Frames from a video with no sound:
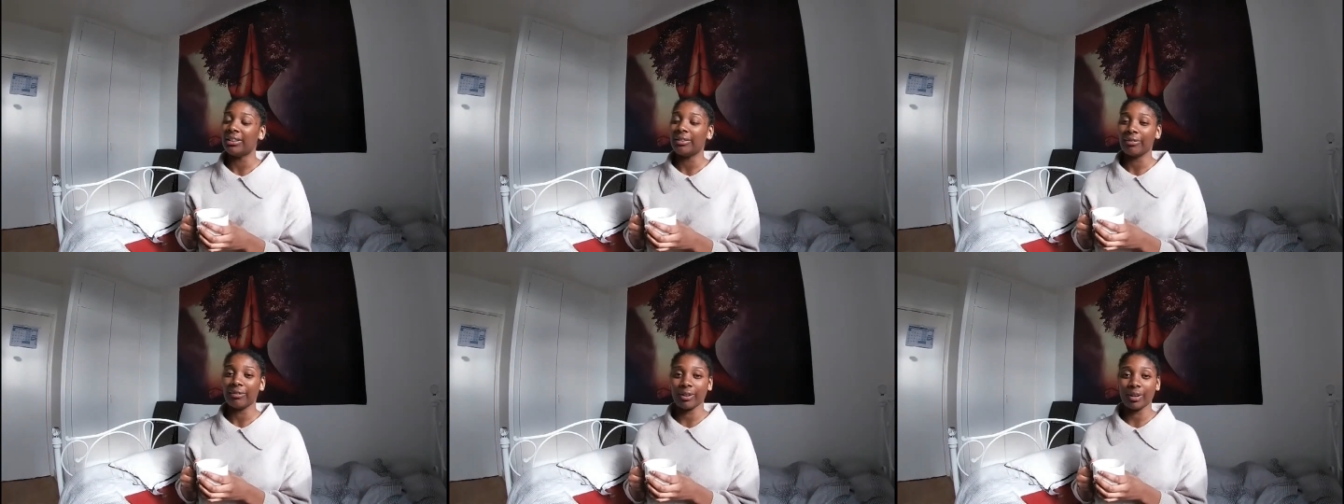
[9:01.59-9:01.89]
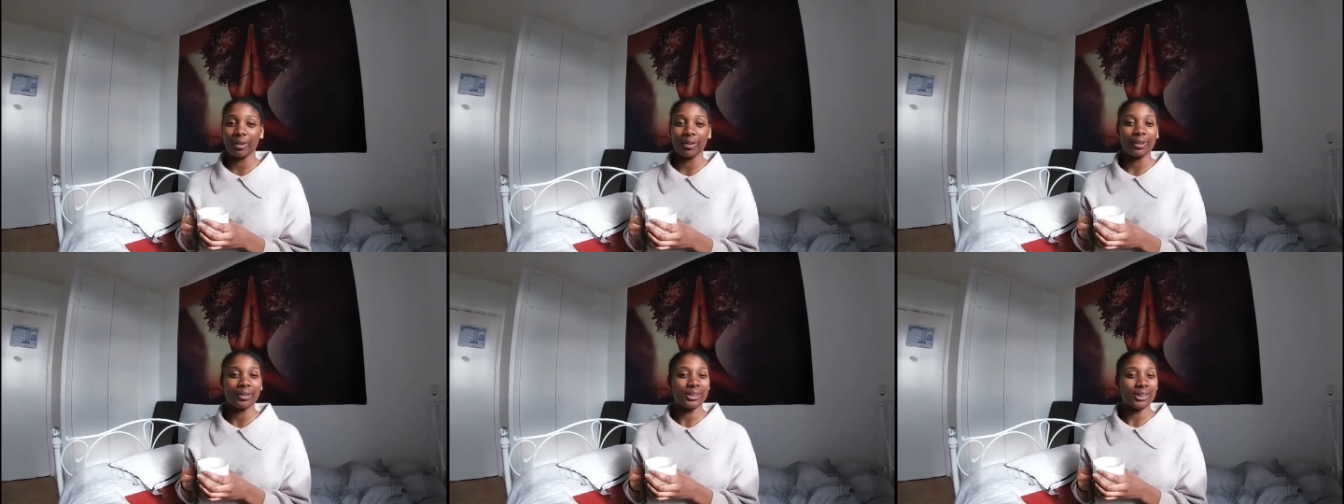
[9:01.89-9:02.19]

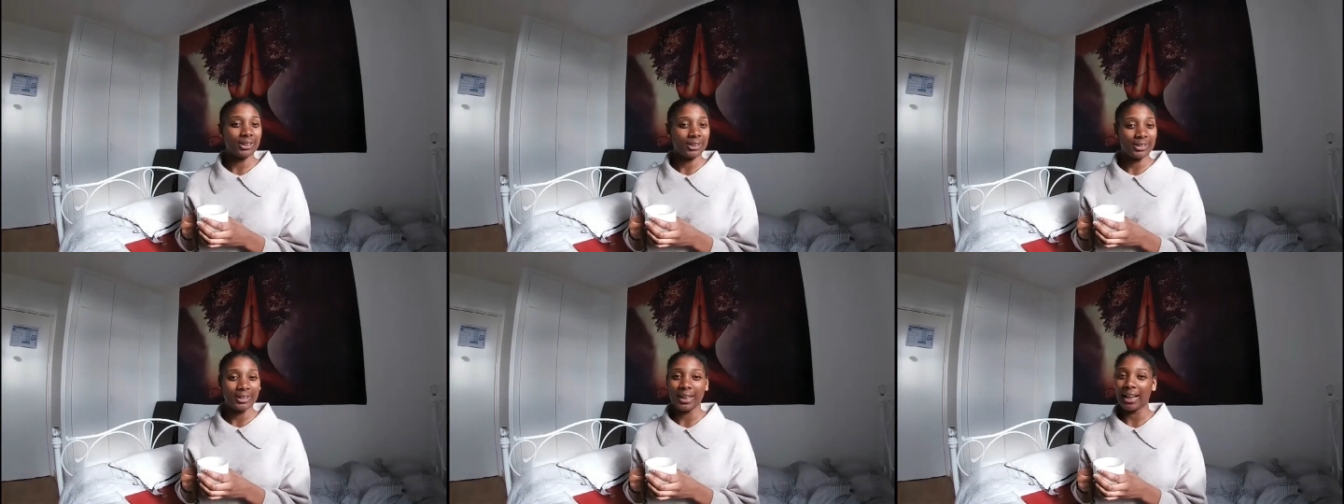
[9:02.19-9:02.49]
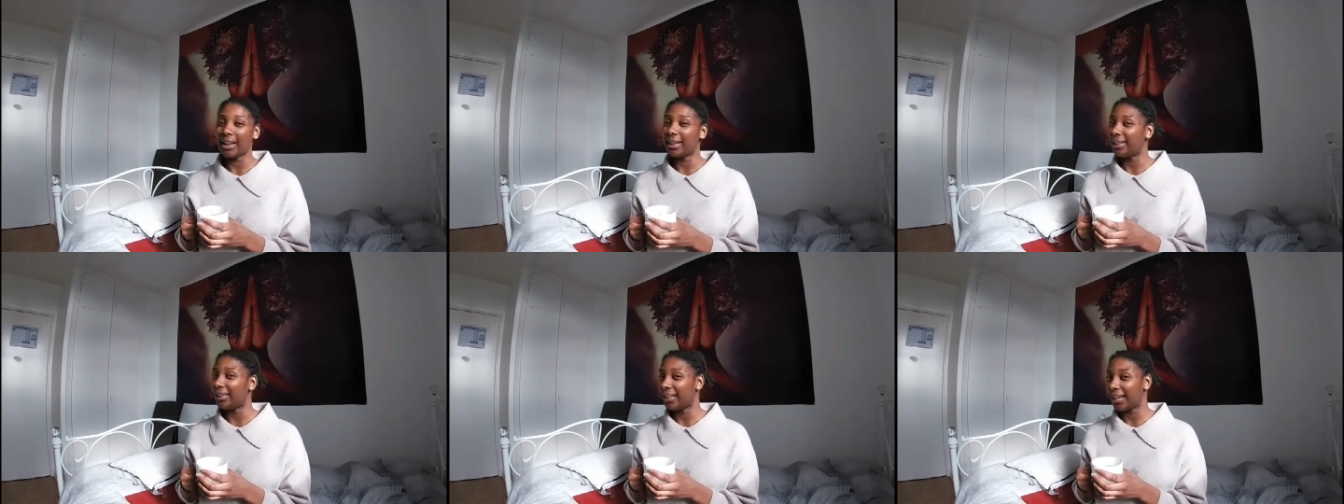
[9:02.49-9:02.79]
feel
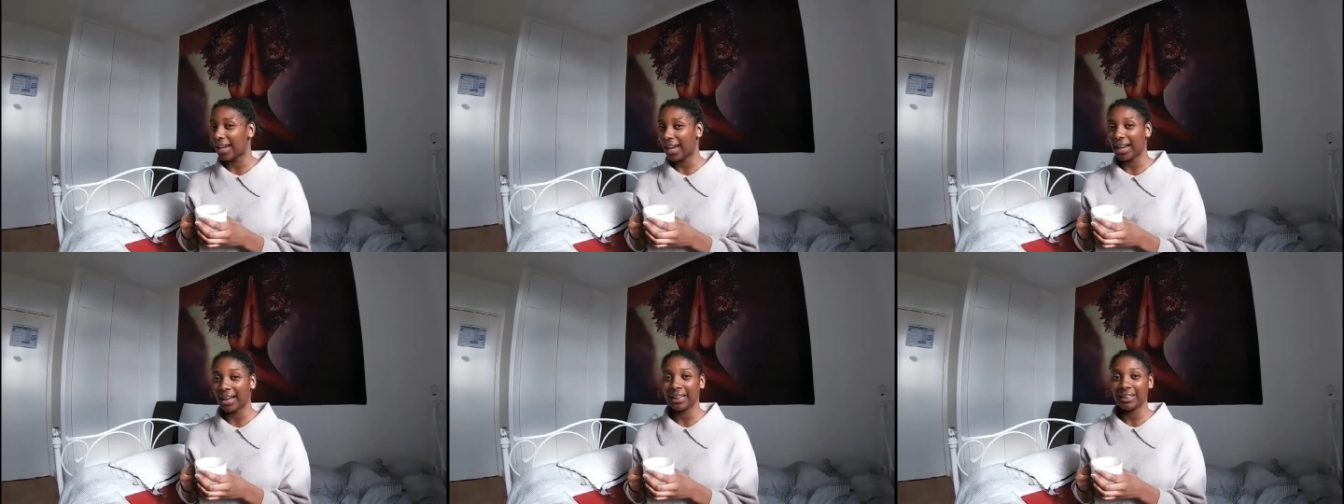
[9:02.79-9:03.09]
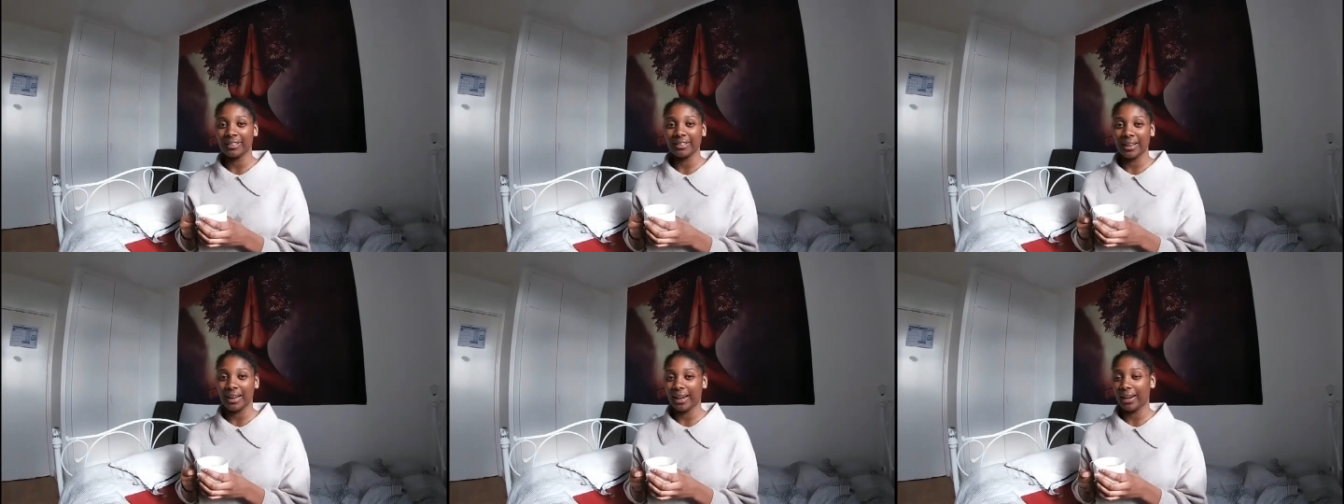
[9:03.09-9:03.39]
slightly
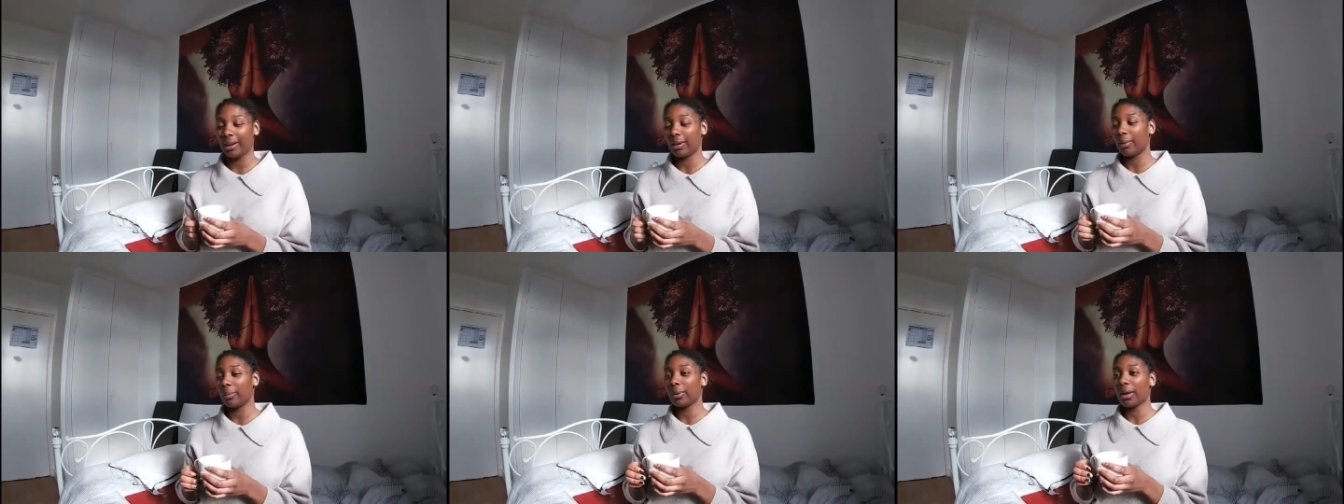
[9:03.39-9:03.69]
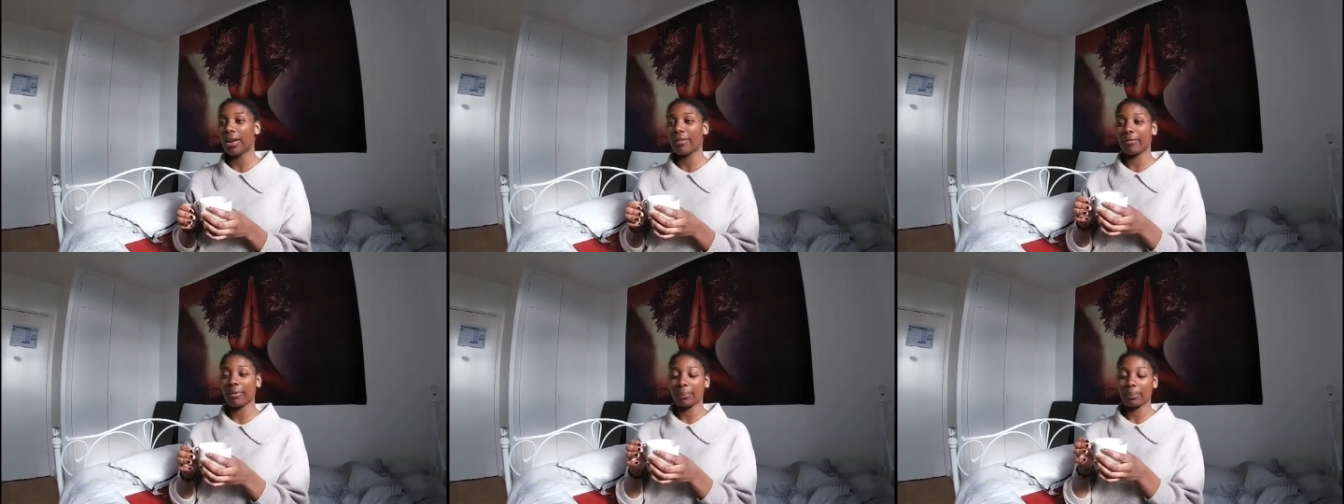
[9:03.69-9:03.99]
angry or
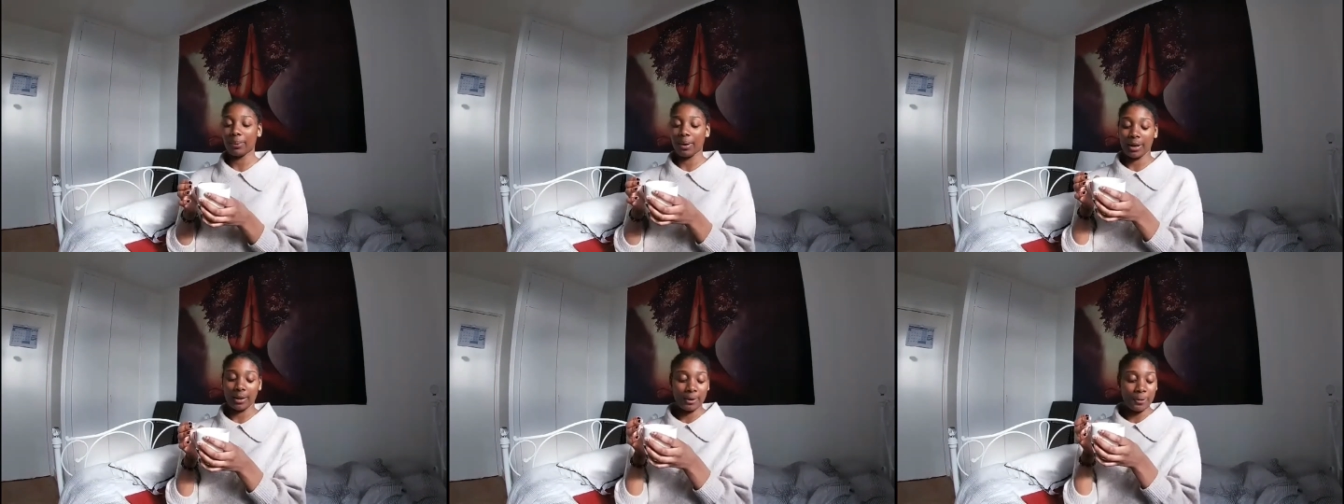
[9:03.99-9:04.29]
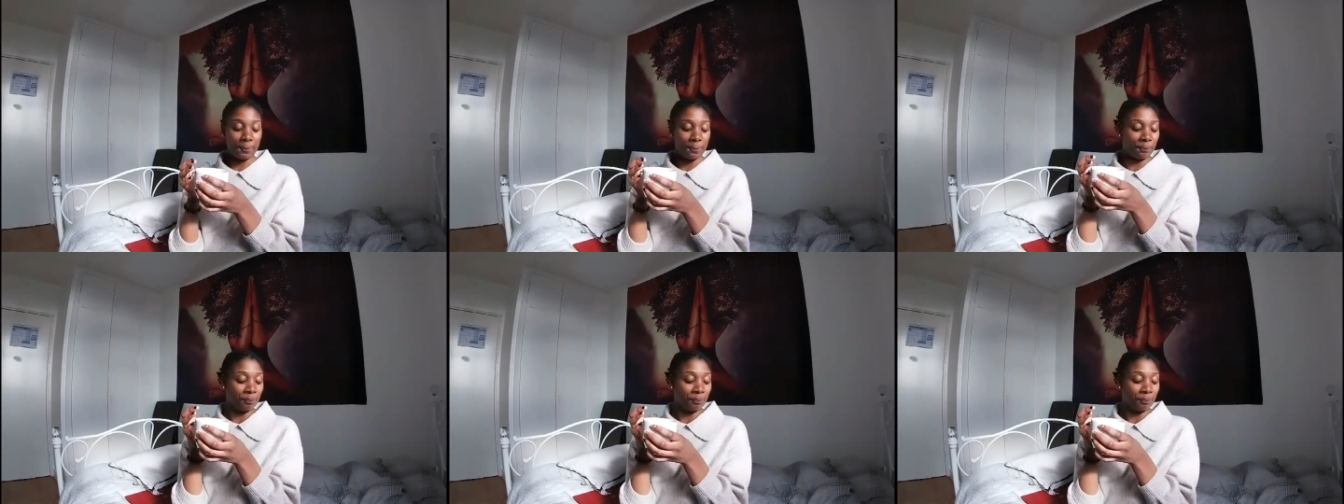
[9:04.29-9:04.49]
whatever, but